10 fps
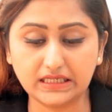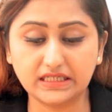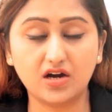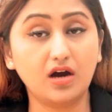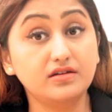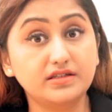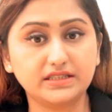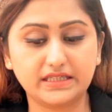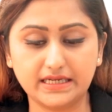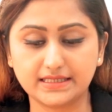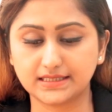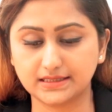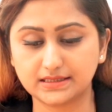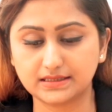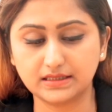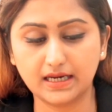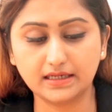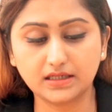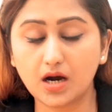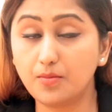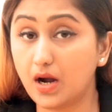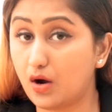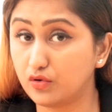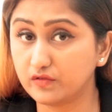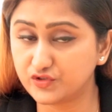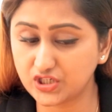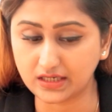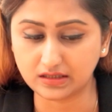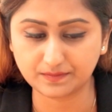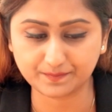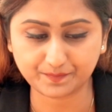in 100 cases and come out of jail.